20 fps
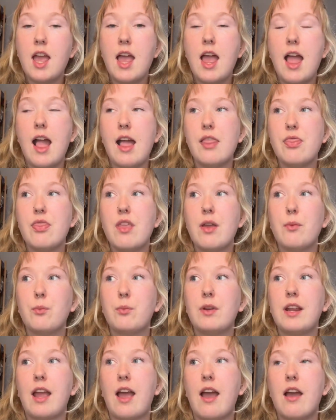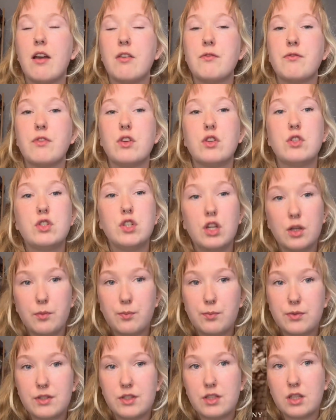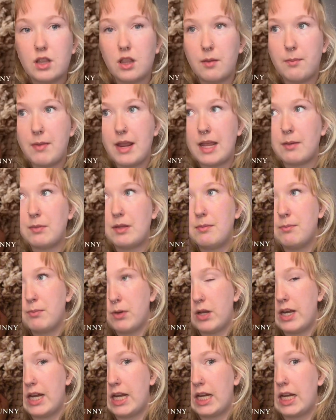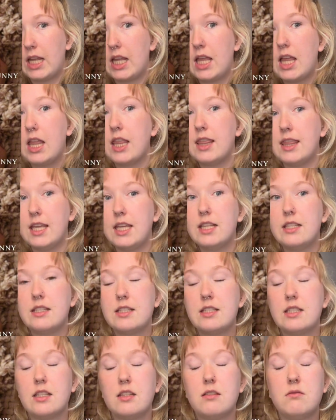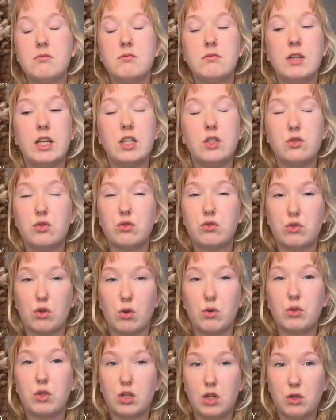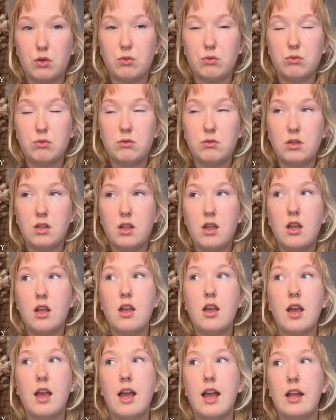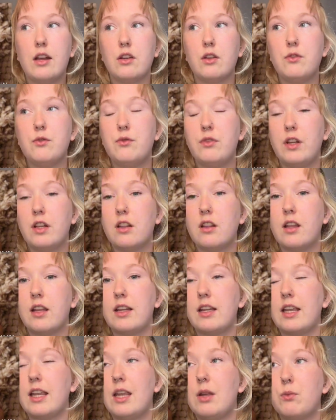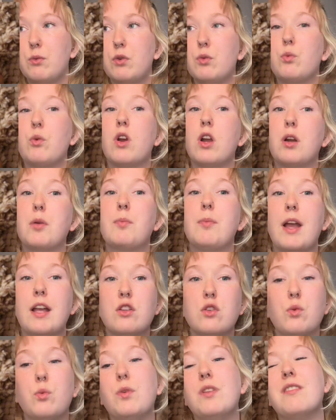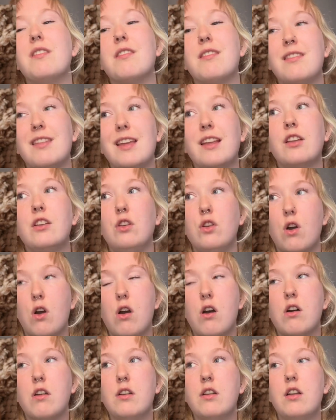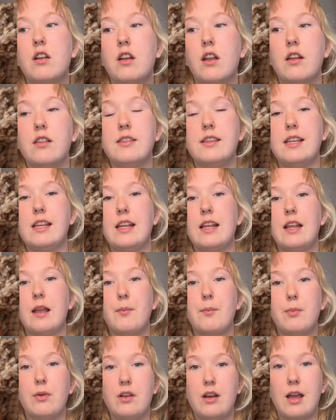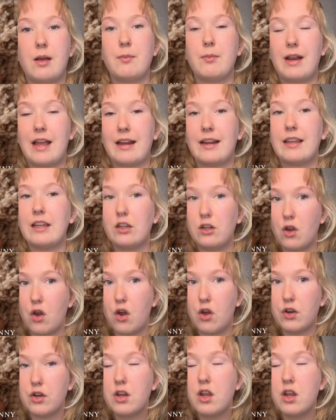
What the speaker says: And then we have Chubbs the baby bunny. This is so cute, and I feel like it would work better with a thick yarn, like the Bernat blanket yarn,